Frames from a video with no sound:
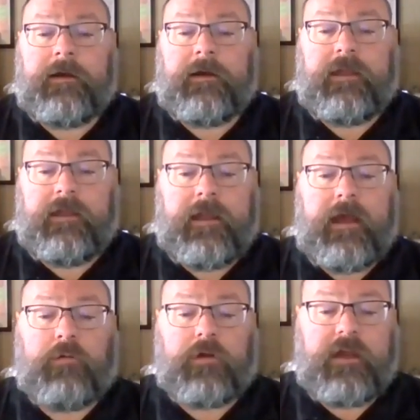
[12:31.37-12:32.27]
in
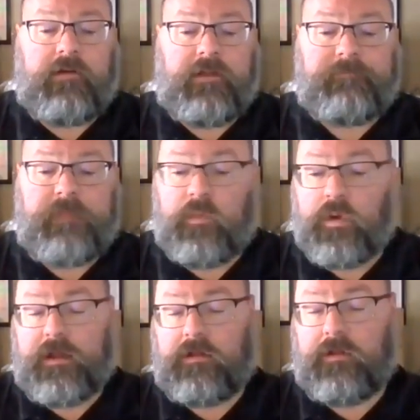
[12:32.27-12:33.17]
our county and
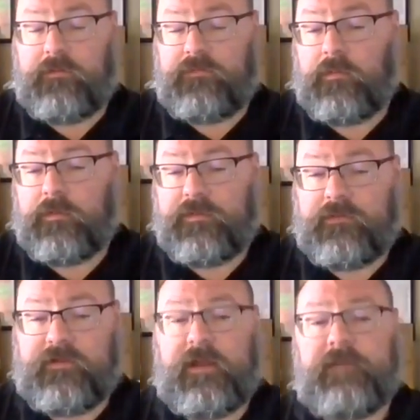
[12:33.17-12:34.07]
working closely with the
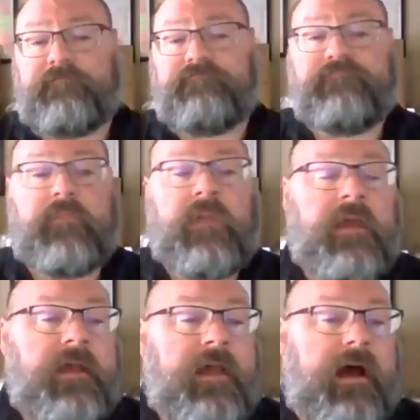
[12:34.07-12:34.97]
state.
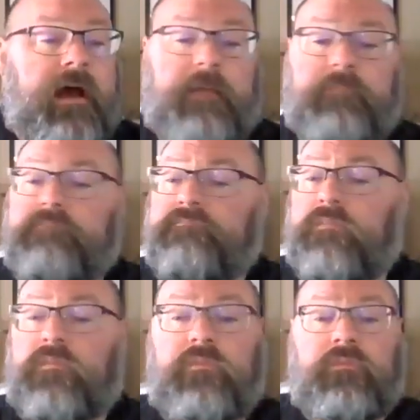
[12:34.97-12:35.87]
I'm
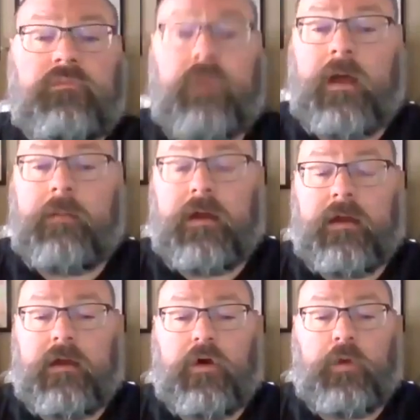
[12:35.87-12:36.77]

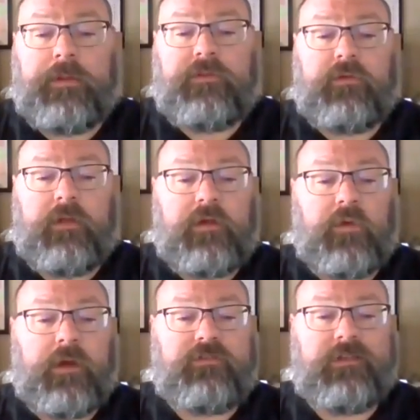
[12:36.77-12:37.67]
open to any
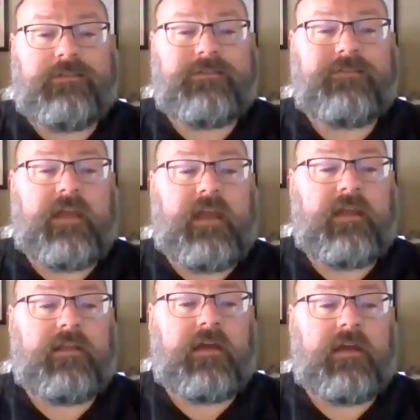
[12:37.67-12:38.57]
questions,
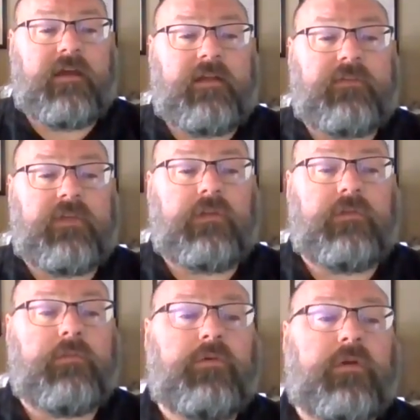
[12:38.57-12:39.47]
and that's the
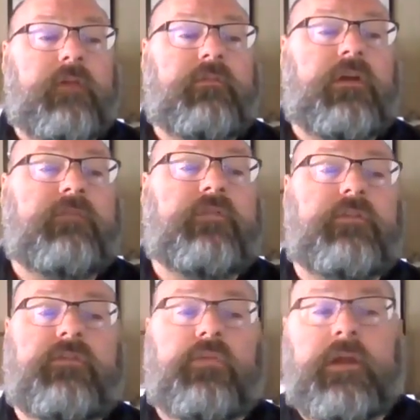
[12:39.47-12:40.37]
only report I've got for
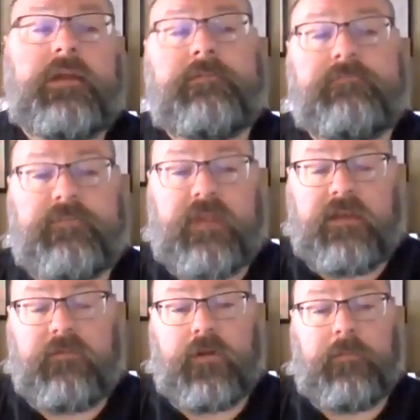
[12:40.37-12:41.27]
this week.
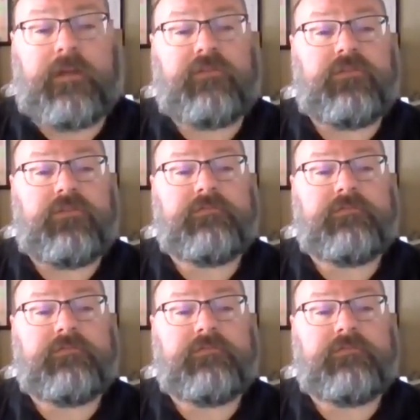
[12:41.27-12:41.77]
Thank you very much.